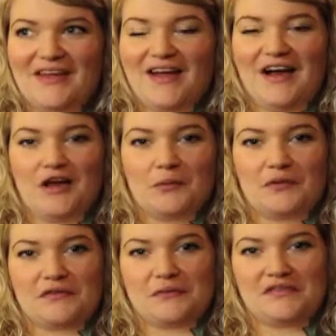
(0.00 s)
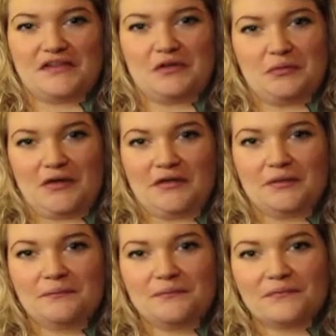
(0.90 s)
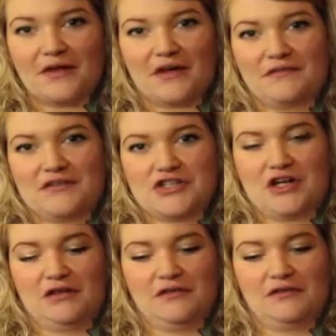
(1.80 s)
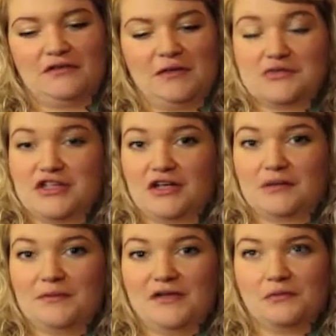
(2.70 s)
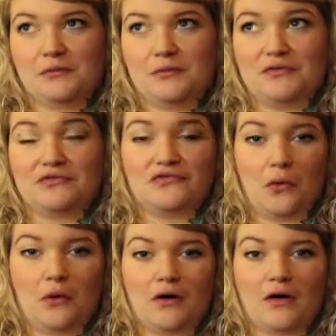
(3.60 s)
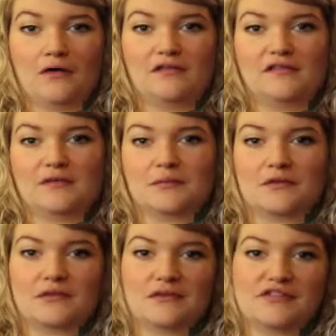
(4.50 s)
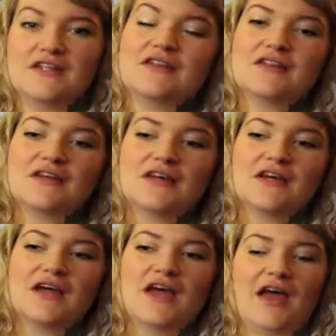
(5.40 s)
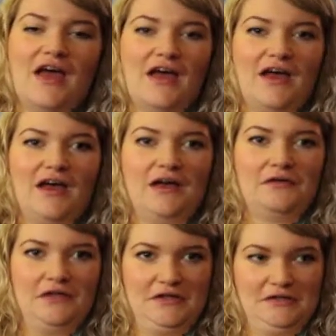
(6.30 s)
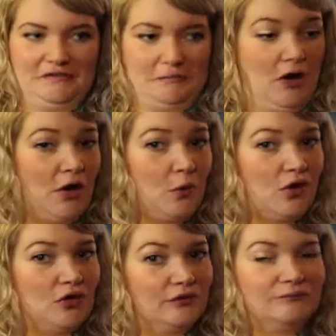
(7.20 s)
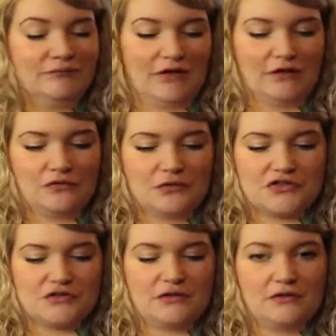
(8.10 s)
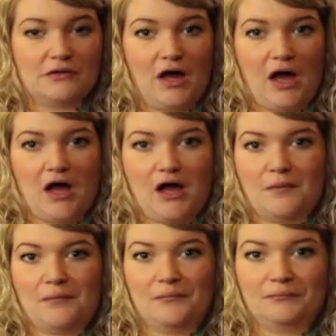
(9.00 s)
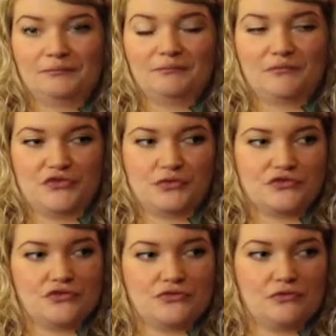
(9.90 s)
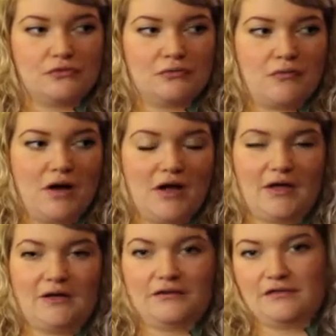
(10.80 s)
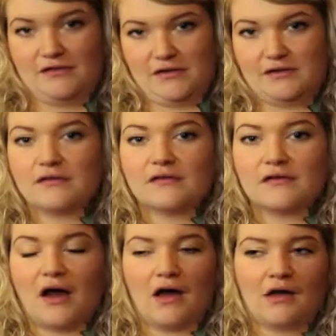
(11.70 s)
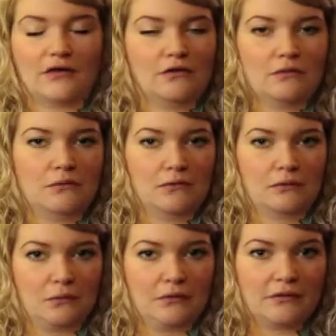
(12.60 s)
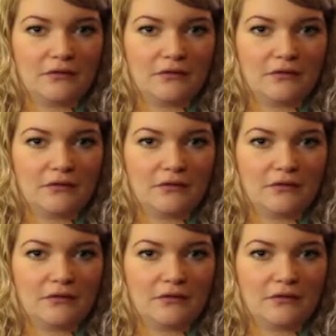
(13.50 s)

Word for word: I am also a single mother. I have a child named Jacob. He will be four on December 13th, and he's my world. I unfortunately, um, due to my disease, I can no longer work.